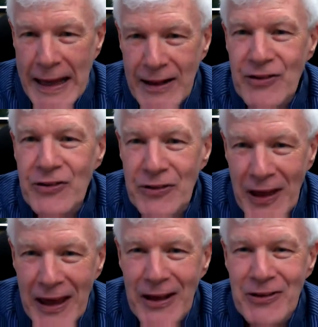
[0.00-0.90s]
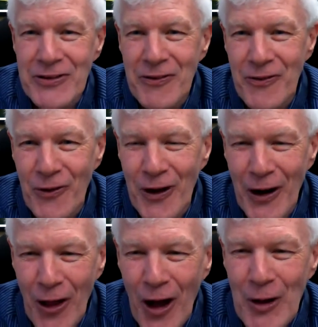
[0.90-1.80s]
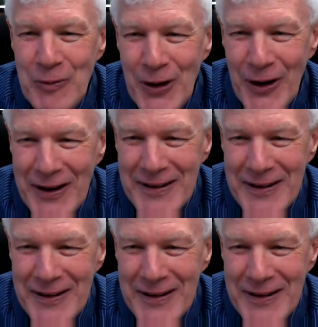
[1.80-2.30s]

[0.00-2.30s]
It stays for a long period